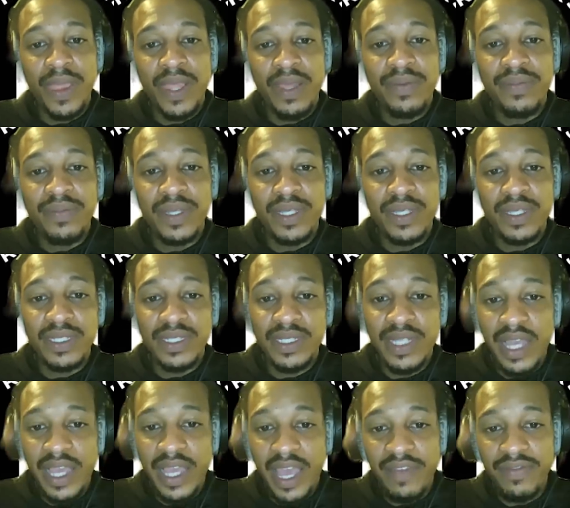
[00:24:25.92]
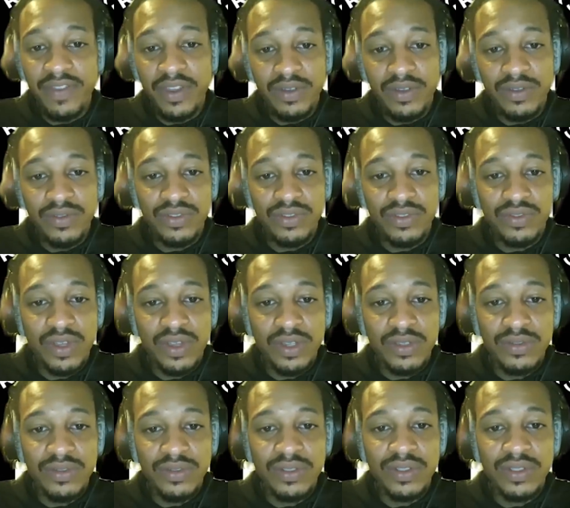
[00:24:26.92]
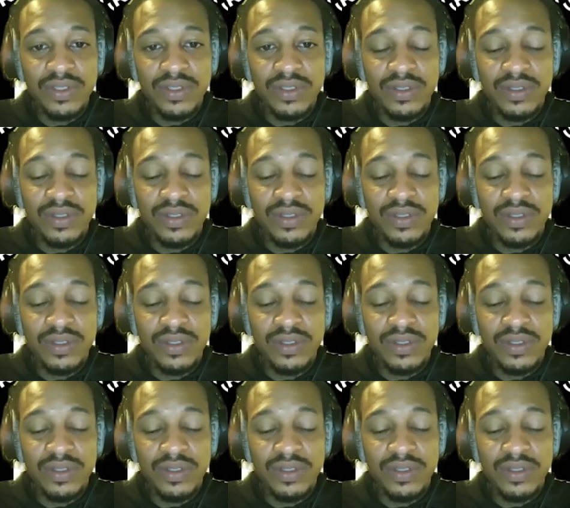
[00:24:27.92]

because they have their own struggles.